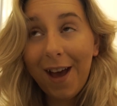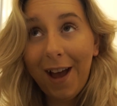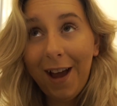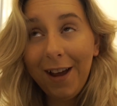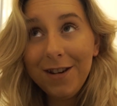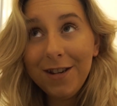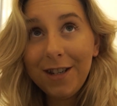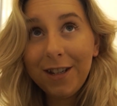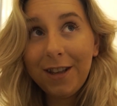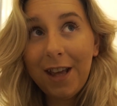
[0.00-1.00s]
and
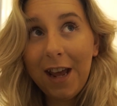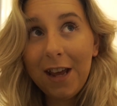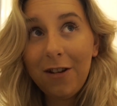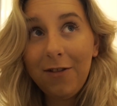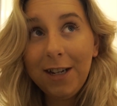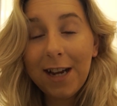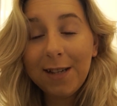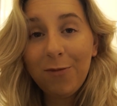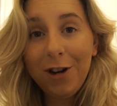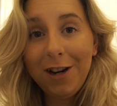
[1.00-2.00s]
they are in
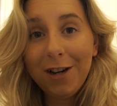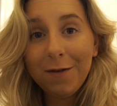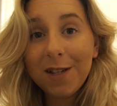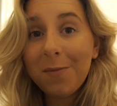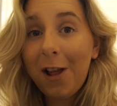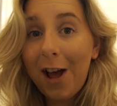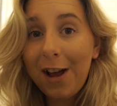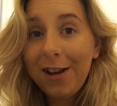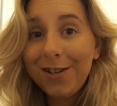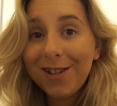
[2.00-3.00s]
desperate need of
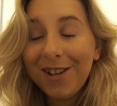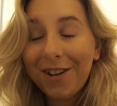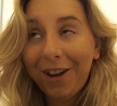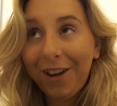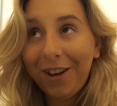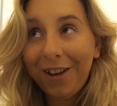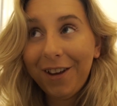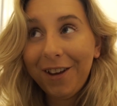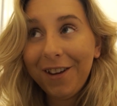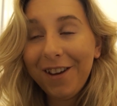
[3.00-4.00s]
supplies.
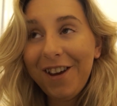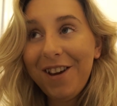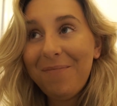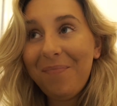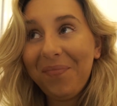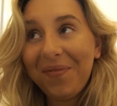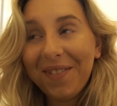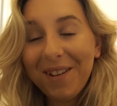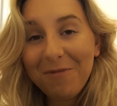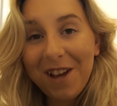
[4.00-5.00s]

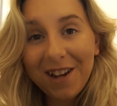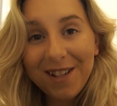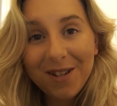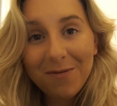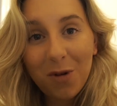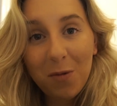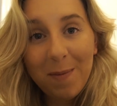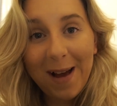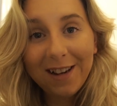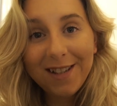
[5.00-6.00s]
And we had some puppy
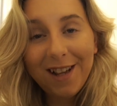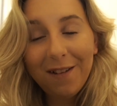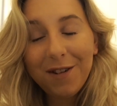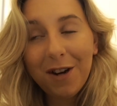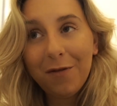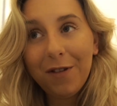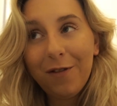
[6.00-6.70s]
pads left over